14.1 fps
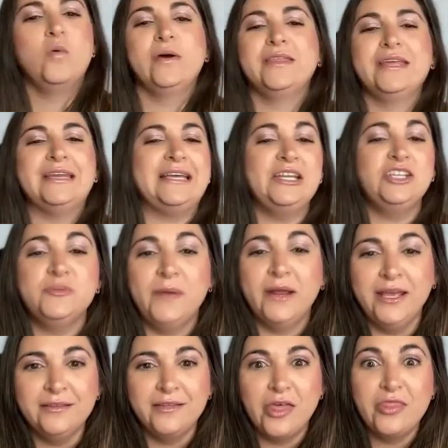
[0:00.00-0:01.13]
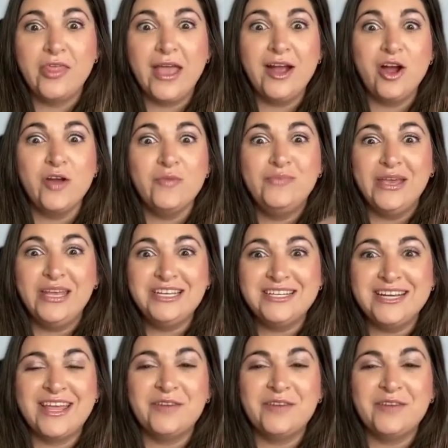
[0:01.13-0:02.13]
Within each minute, they are binging.